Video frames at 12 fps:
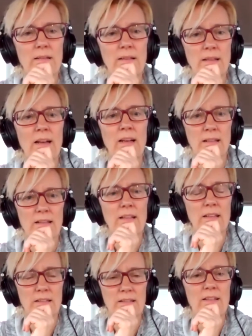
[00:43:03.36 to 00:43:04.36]
and
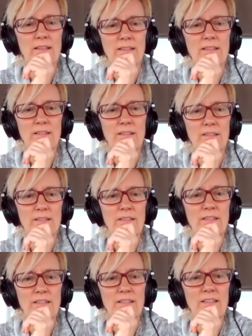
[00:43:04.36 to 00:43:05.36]
this is tricky. Like
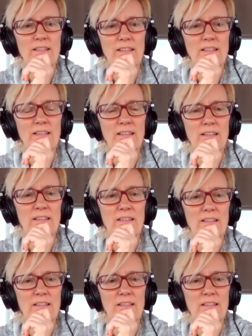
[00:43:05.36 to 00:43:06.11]
what I